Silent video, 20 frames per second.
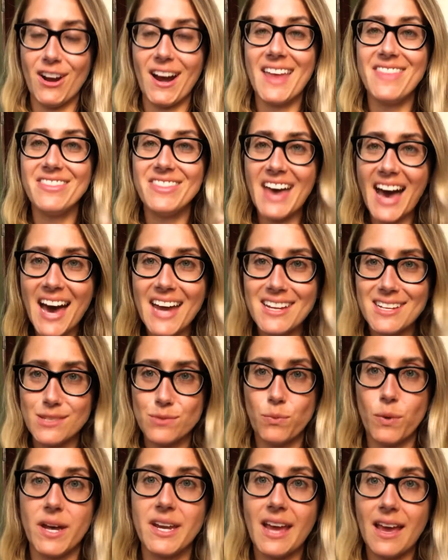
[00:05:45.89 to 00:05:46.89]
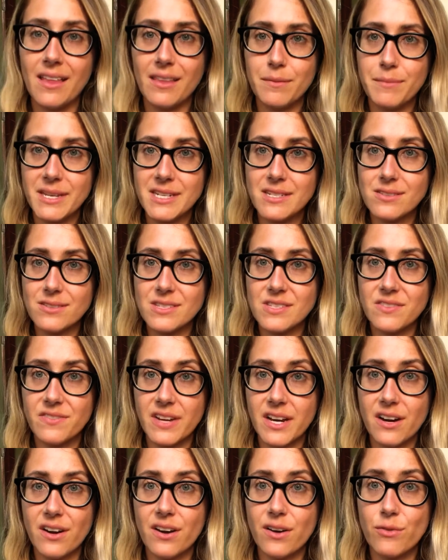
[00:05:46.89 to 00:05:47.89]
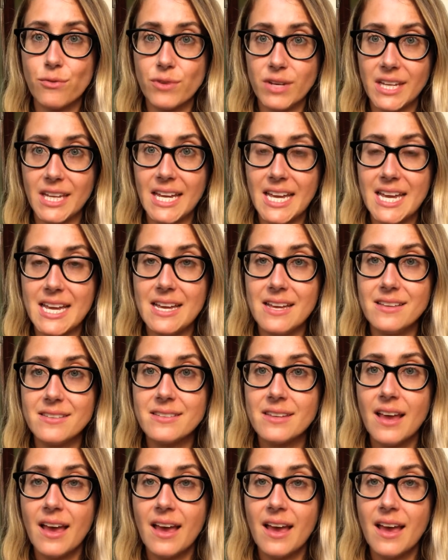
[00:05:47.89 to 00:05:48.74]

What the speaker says: and that is what Elemental Sphere really is.